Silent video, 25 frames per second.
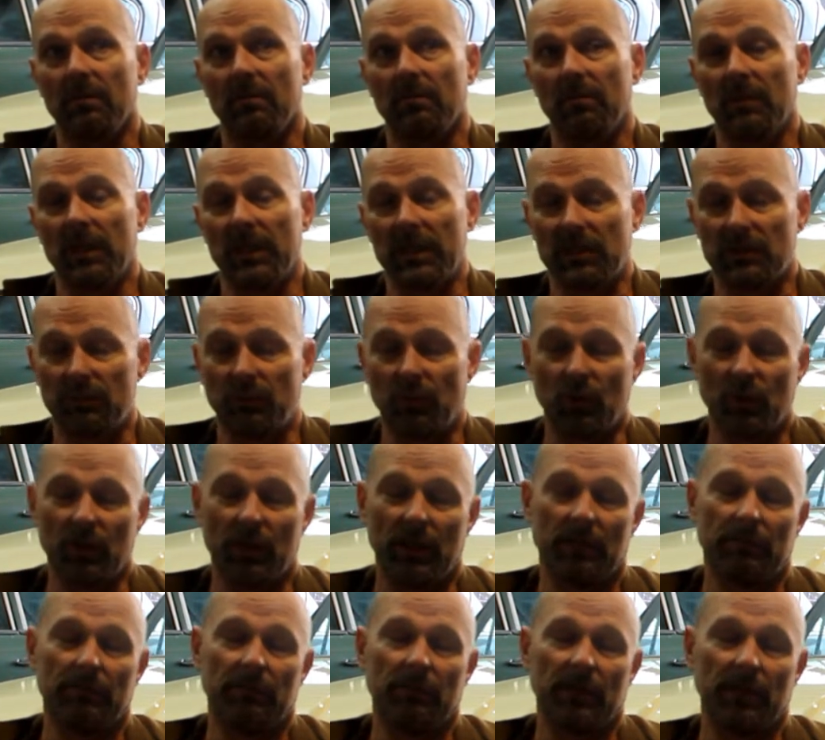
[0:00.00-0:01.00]
much more
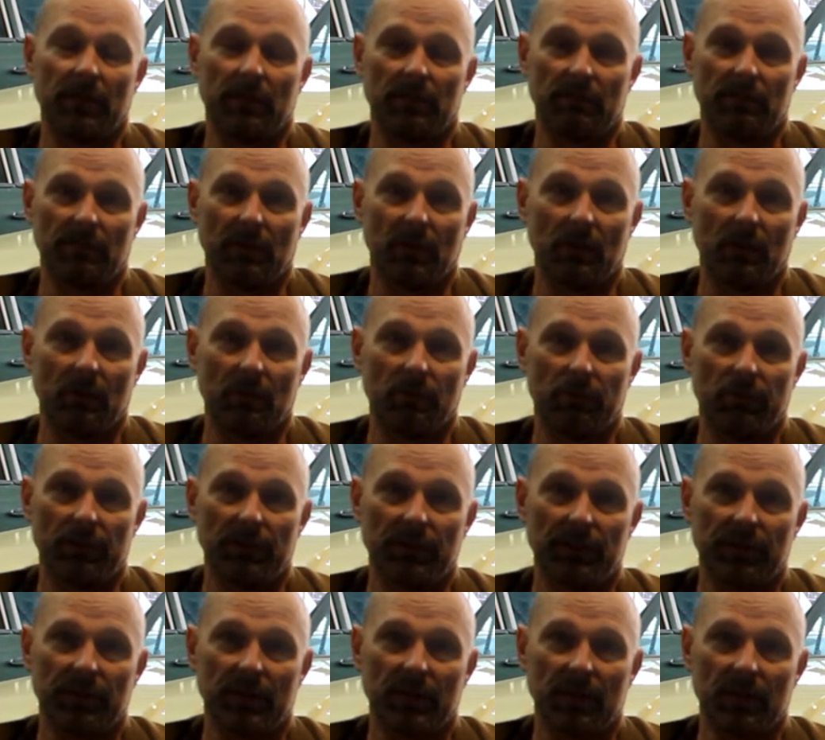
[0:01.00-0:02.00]
heavily involved
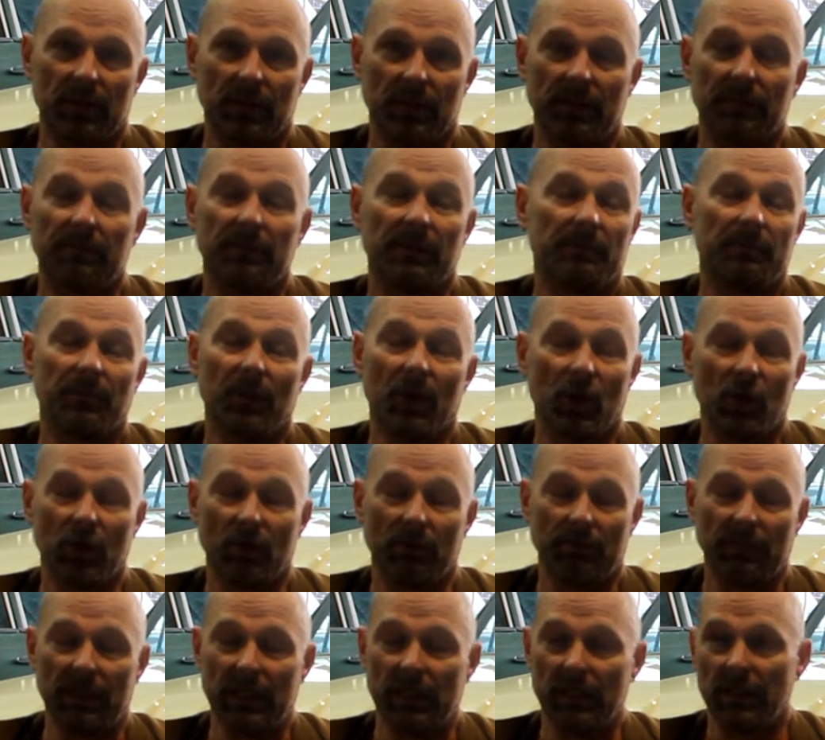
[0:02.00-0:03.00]
with every part
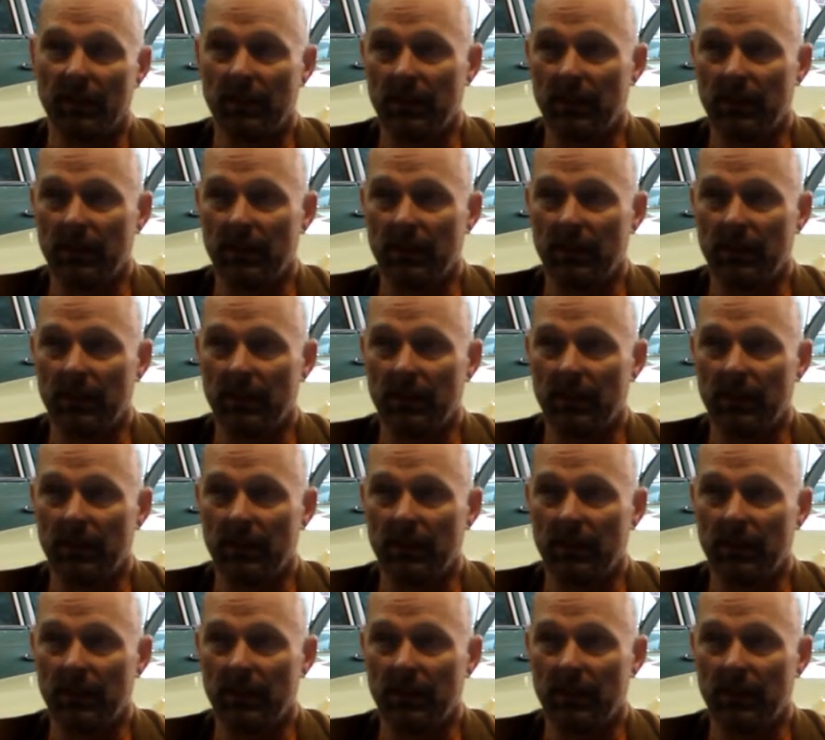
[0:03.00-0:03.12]
of it.